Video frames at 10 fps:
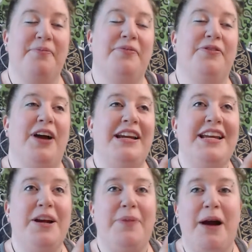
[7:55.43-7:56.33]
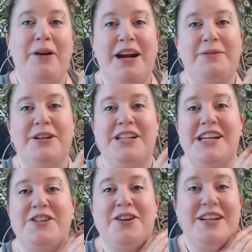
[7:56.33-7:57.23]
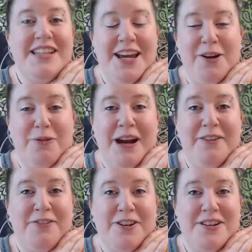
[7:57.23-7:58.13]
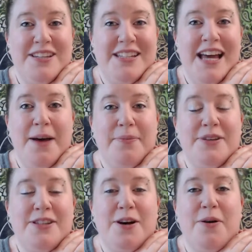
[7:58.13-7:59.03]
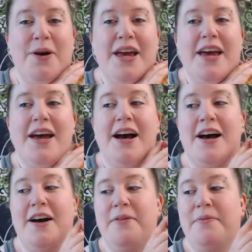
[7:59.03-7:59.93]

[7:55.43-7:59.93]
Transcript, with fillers: finding your power animal or teacher is a great first step so um,